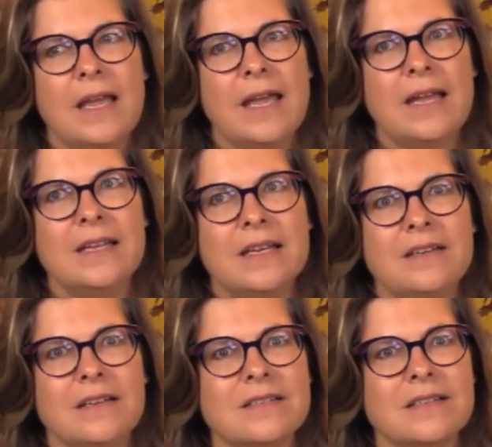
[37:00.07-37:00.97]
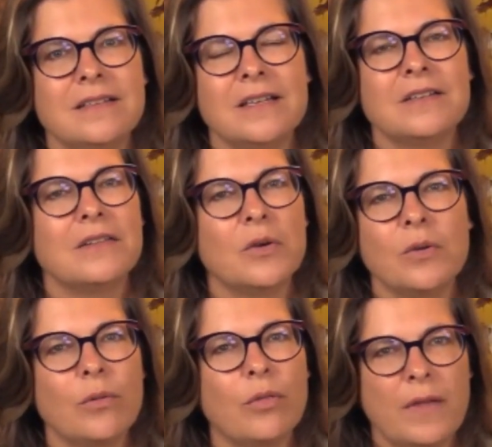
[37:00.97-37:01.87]
And yet it doesn't get to the
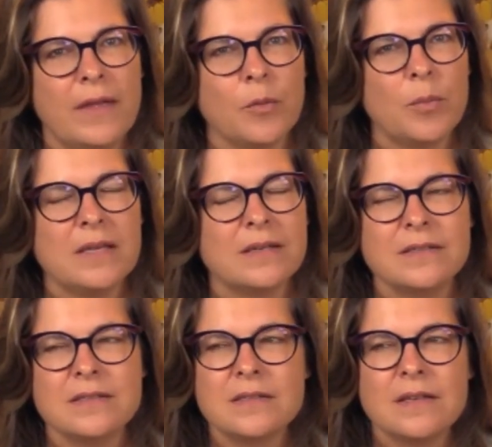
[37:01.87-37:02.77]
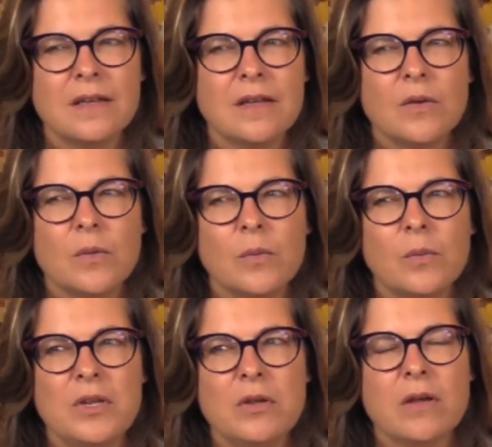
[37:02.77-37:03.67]
whole thing, because when you go